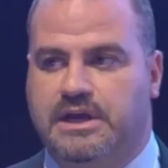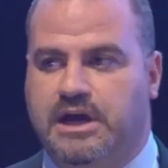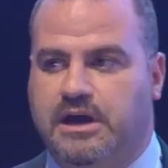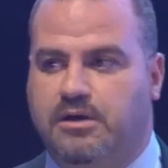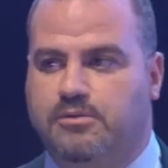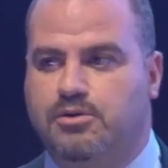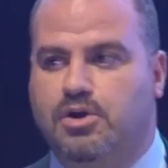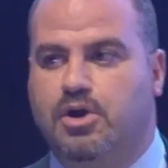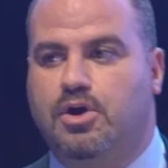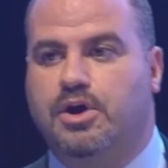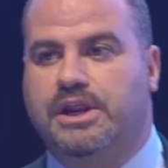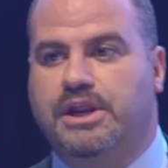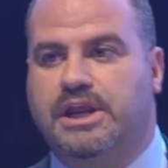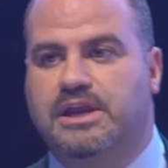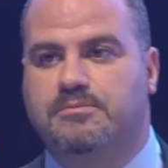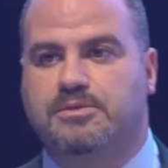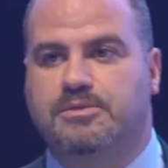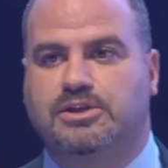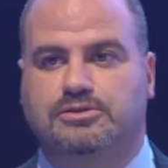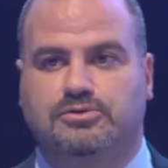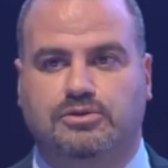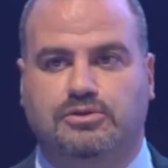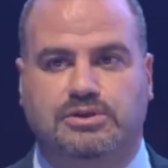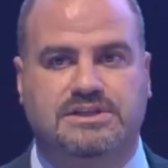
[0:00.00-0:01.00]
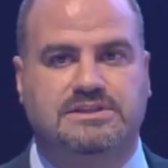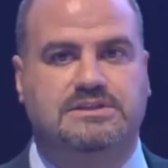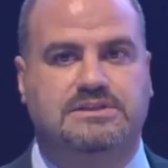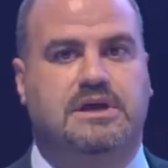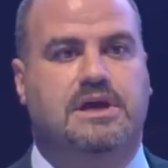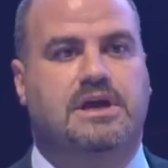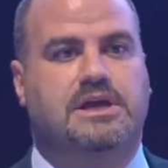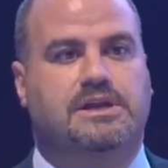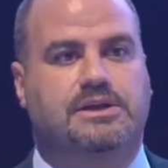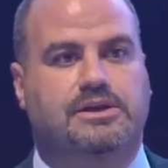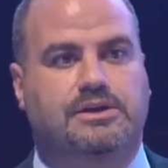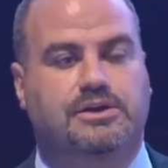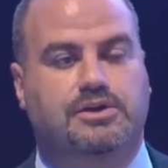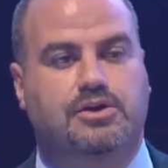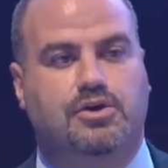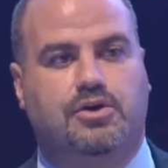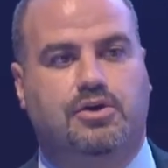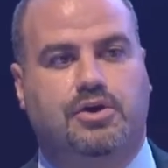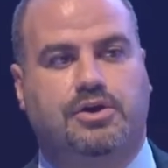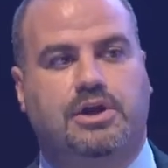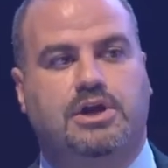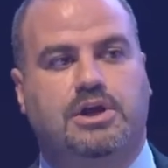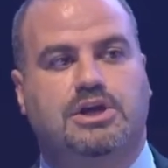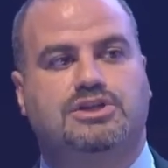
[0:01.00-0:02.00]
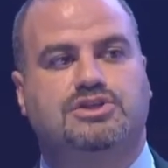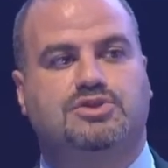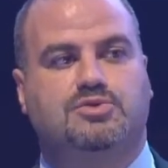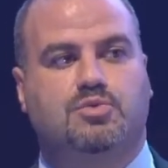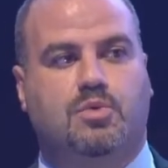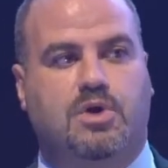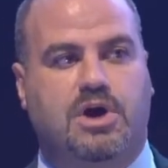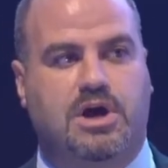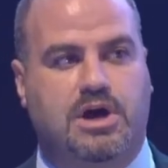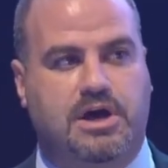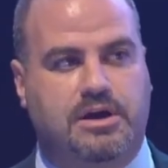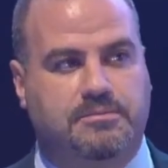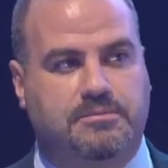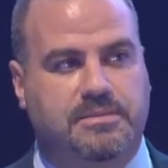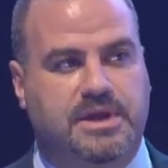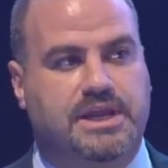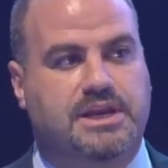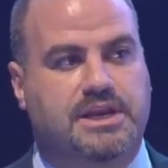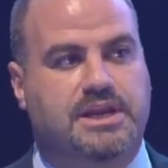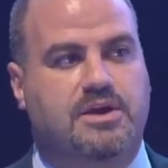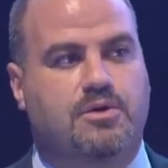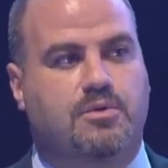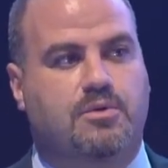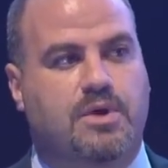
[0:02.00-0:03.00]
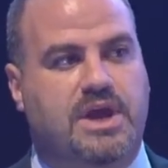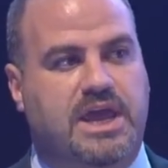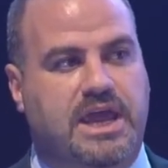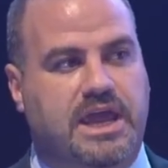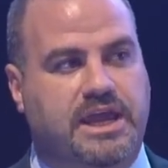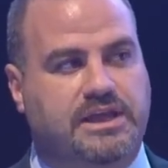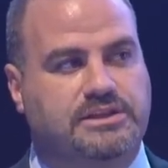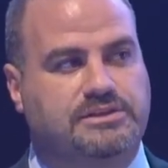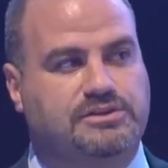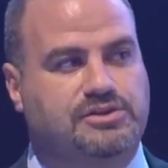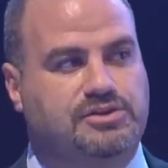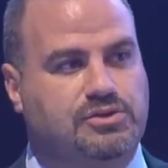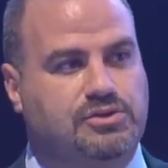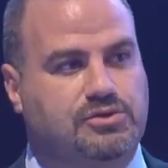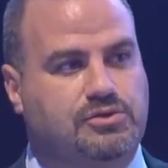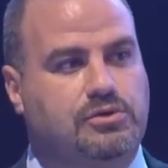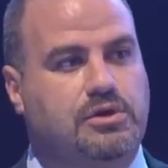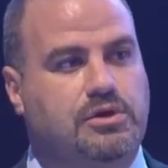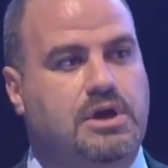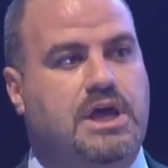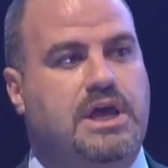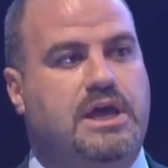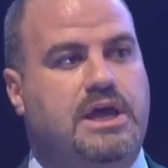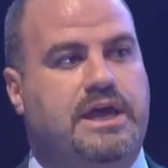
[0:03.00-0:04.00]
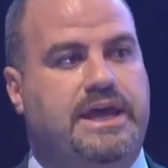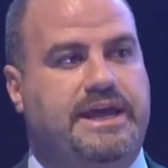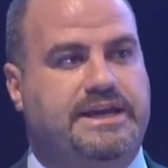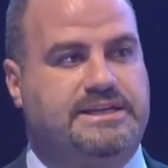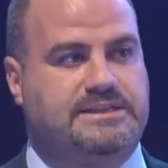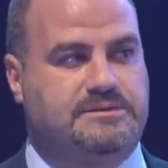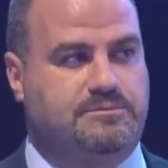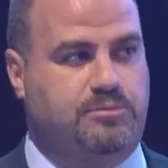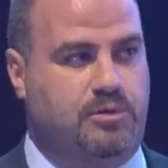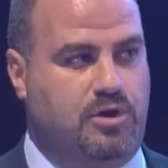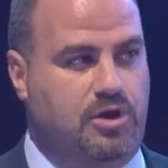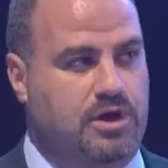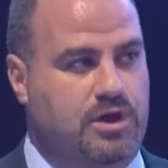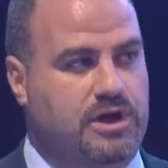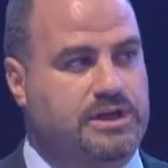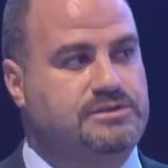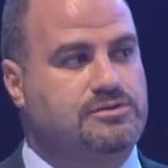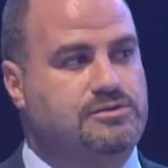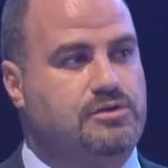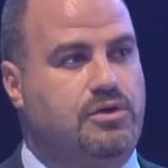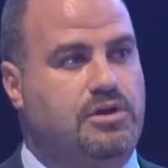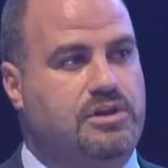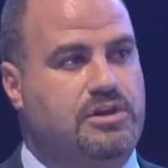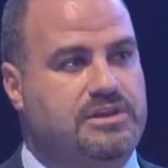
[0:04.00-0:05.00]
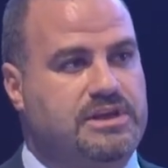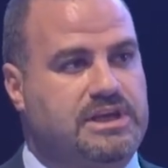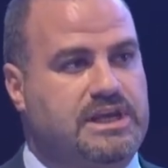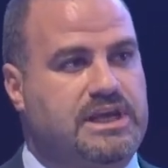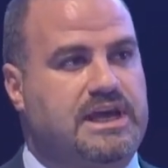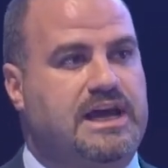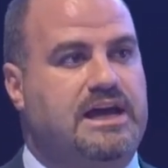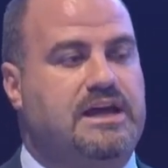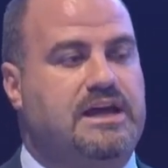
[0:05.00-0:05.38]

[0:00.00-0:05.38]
how you are able to design your swarm in a way to exploit all the